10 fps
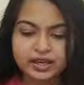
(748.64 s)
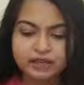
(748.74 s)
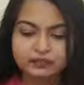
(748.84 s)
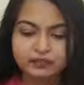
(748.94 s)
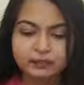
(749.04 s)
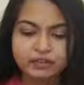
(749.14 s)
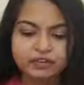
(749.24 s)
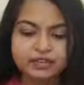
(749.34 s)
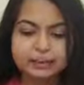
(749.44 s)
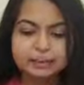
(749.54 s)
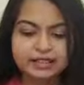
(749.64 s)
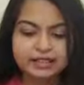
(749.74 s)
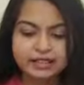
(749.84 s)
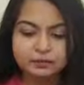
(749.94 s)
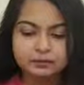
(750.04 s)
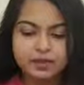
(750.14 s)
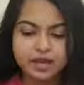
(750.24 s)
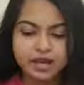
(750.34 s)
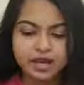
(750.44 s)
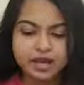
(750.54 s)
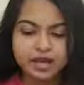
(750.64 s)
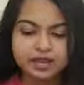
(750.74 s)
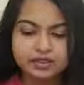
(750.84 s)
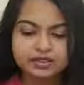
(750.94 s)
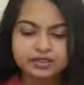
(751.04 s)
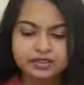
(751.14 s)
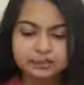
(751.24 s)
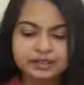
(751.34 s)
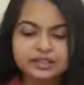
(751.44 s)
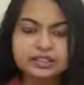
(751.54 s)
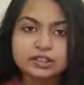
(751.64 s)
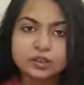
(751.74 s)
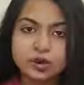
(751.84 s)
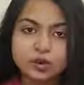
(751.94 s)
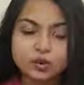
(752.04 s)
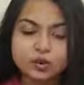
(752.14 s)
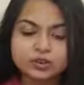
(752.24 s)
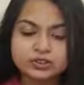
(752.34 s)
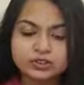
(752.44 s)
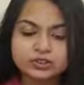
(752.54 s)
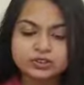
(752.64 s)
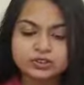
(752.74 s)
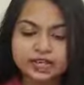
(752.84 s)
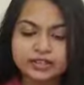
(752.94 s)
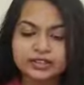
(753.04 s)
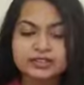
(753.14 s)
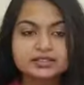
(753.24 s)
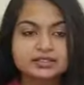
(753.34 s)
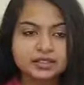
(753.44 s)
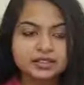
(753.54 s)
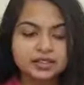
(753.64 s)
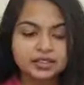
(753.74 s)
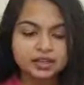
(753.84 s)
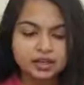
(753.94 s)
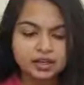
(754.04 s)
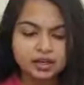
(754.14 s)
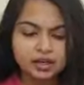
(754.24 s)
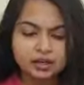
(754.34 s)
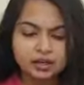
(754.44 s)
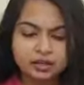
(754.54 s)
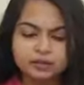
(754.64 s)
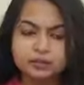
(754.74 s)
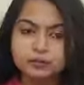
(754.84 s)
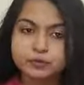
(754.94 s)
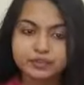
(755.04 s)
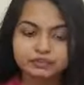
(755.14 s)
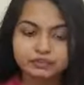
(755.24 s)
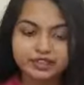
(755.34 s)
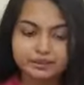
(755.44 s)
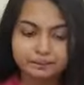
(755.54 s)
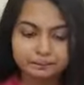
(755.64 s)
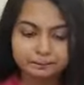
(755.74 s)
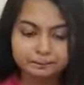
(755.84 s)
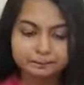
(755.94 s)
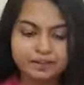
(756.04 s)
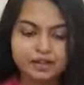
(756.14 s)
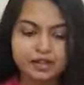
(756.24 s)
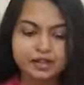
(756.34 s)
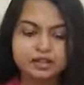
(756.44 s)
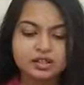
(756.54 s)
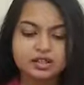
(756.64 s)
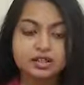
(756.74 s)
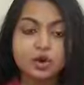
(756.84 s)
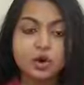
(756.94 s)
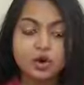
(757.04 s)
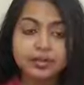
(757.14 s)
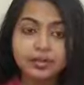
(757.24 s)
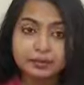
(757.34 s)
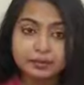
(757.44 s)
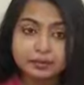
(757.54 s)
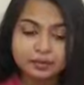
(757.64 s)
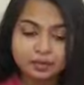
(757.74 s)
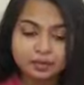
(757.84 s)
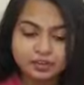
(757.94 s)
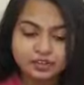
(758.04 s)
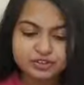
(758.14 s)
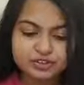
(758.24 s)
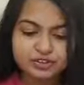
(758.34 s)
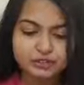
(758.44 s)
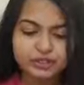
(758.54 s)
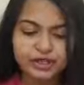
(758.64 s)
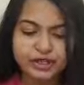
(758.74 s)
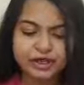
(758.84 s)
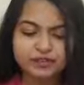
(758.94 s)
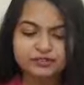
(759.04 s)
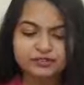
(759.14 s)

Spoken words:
from 3 p.m. and the PTE long course will start this Sunday from 12 p.m. The online payment option that we have